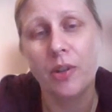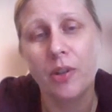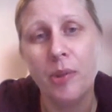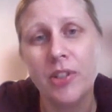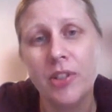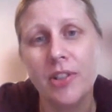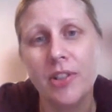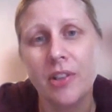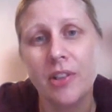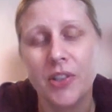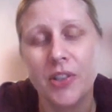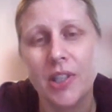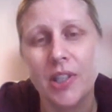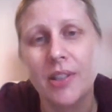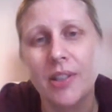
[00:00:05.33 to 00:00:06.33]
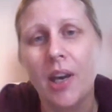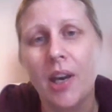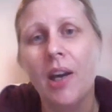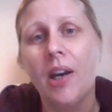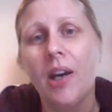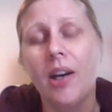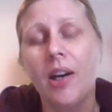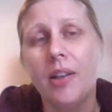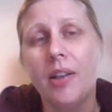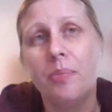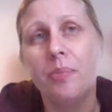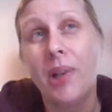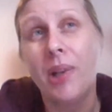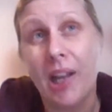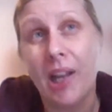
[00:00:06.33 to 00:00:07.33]
the community services.
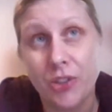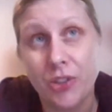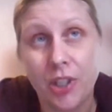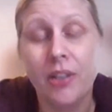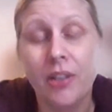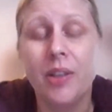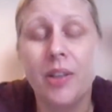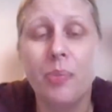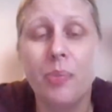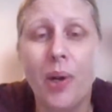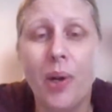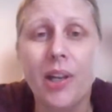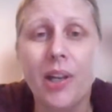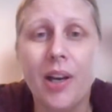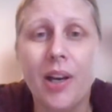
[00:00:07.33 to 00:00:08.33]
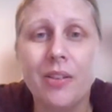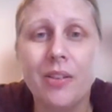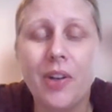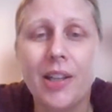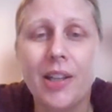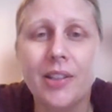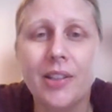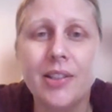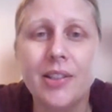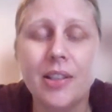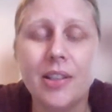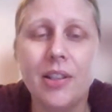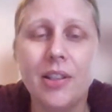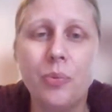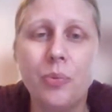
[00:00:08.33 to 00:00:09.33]
Last year it went live, and
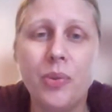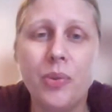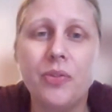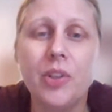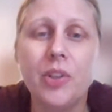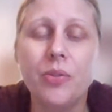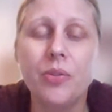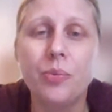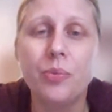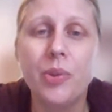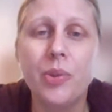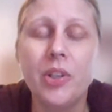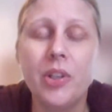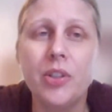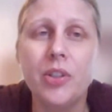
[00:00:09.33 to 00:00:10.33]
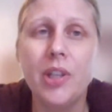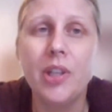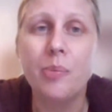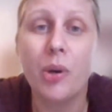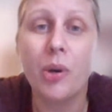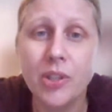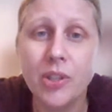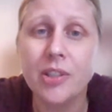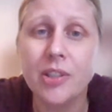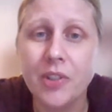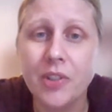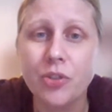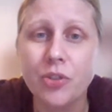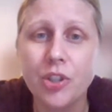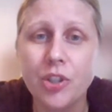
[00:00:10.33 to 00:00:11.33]
we're in the process of
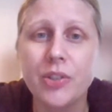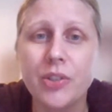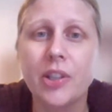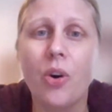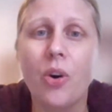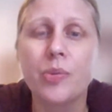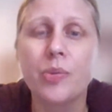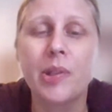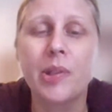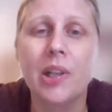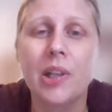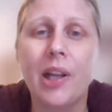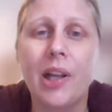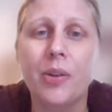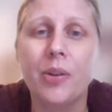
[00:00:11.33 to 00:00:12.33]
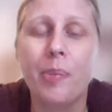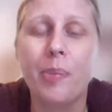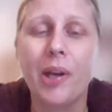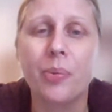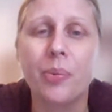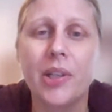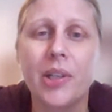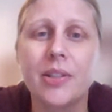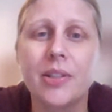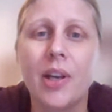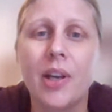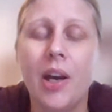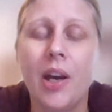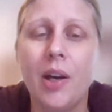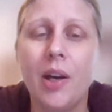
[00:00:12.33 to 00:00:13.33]
introducing the Hospital Health Pathways
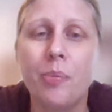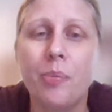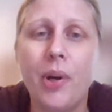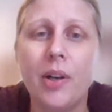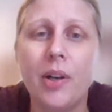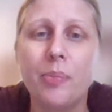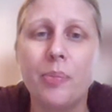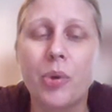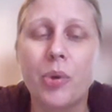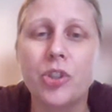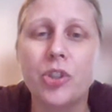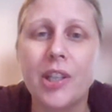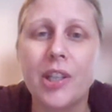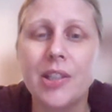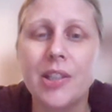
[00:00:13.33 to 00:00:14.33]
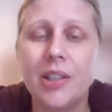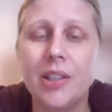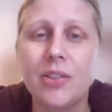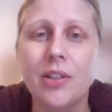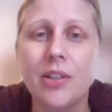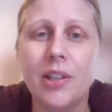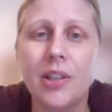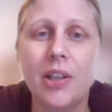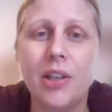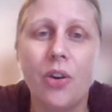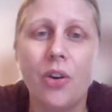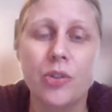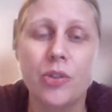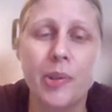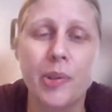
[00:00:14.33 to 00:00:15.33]
project into the
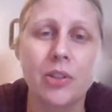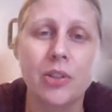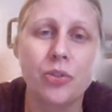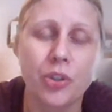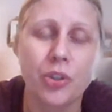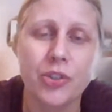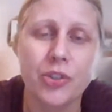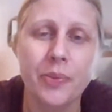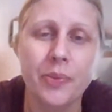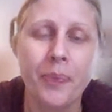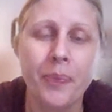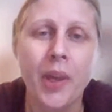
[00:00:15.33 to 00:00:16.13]
hospital trust.